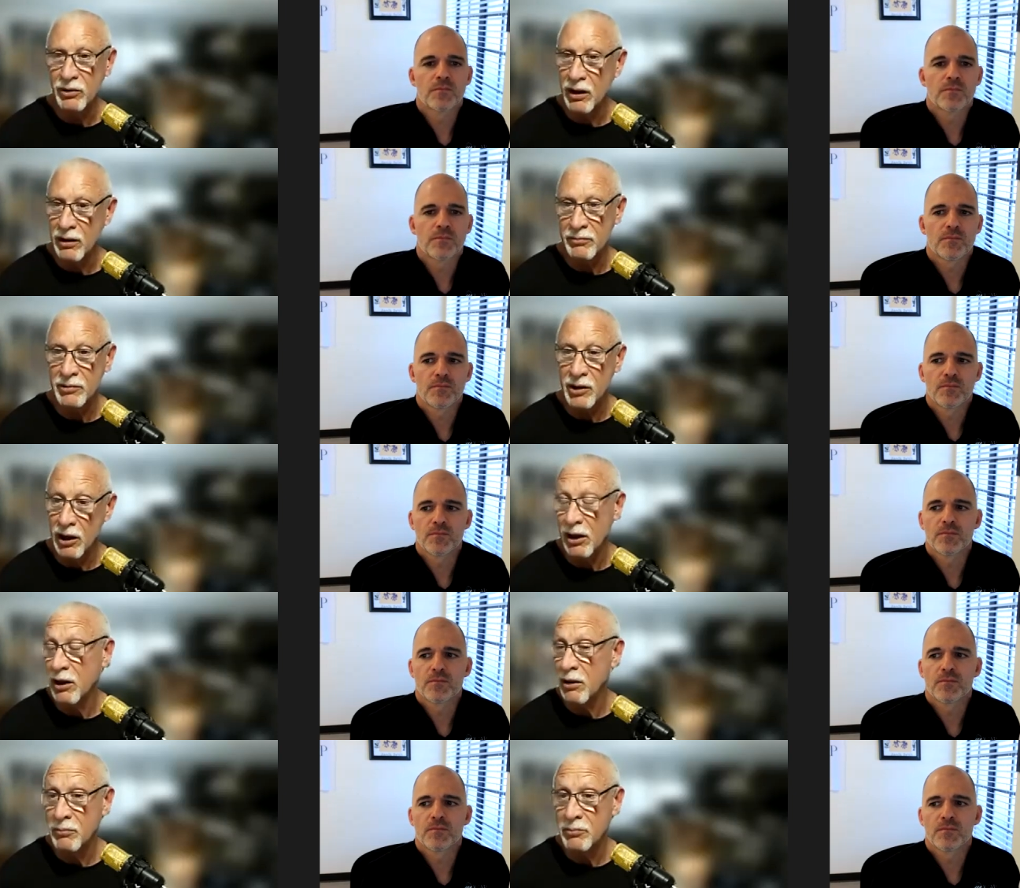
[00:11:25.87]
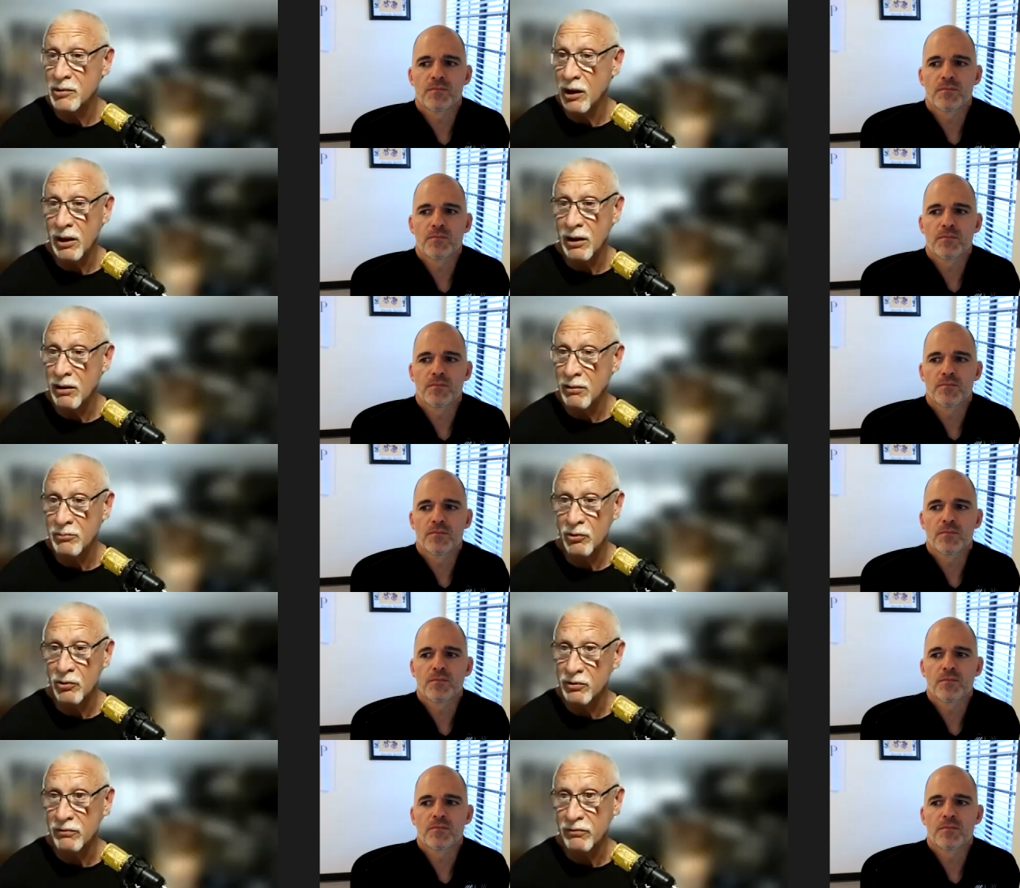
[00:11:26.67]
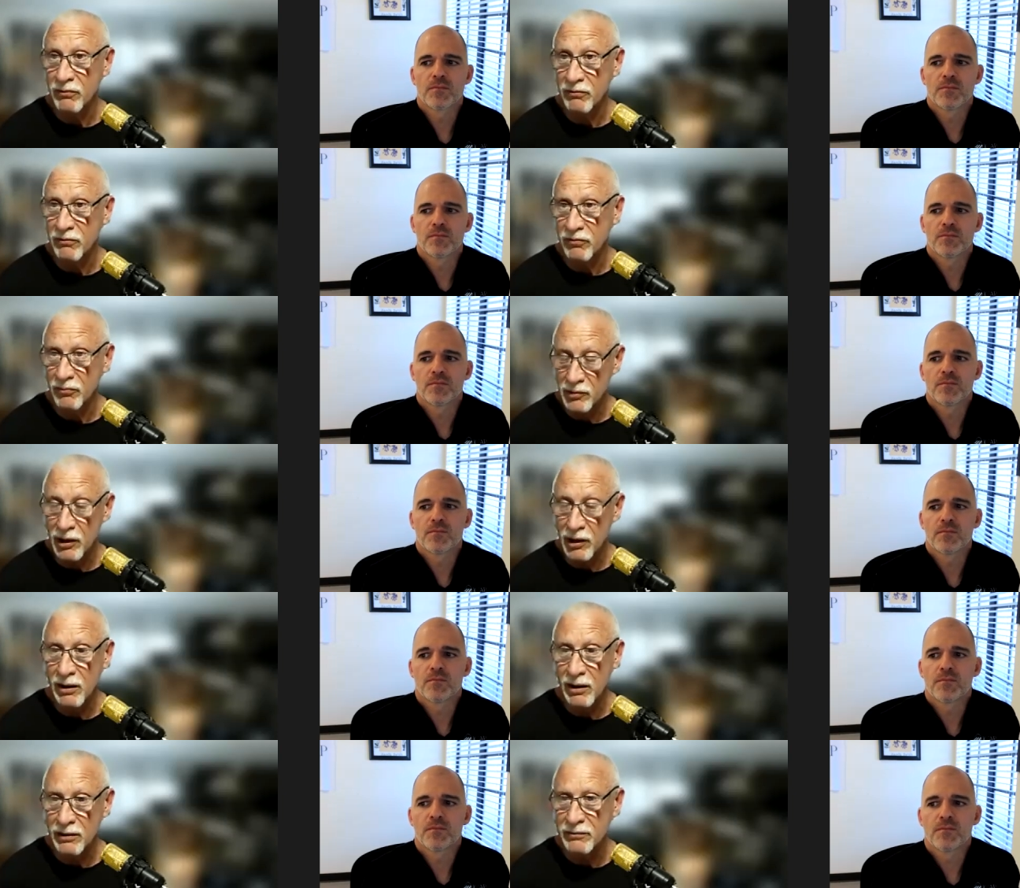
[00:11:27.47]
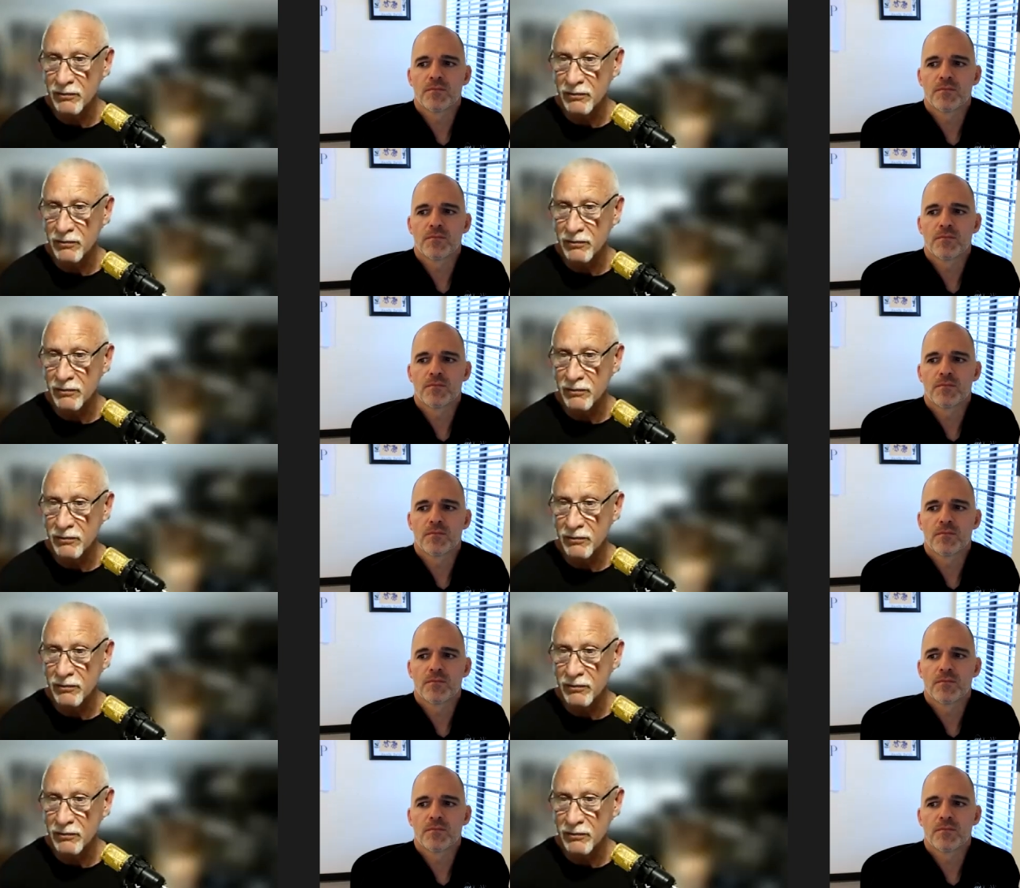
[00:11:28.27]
Speaker 1: I'm God. I'm God. I'm no different from God."